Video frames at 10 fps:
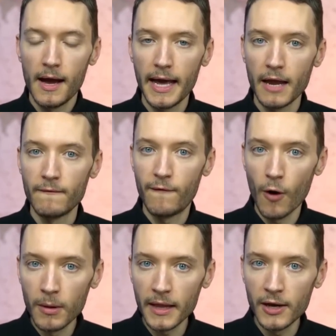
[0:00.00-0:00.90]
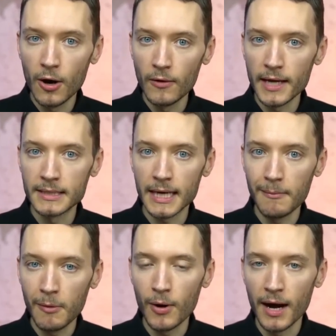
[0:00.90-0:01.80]
again, formerly known as
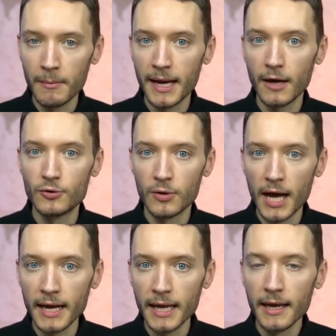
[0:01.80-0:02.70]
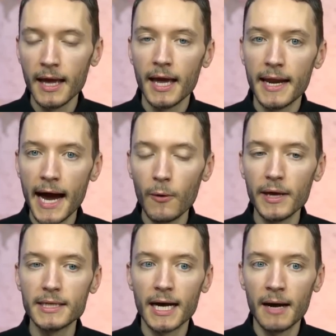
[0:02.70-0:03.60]
Abu Muhammad al-Julani. Now
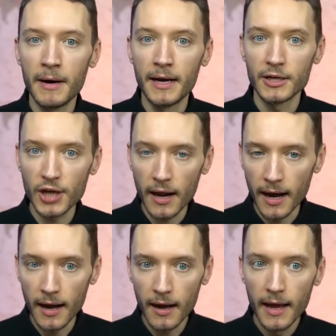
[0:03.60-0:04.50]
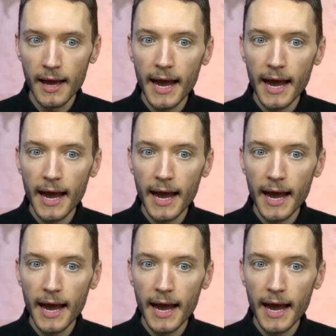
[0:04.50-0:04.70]
he's Ahmad Ashara.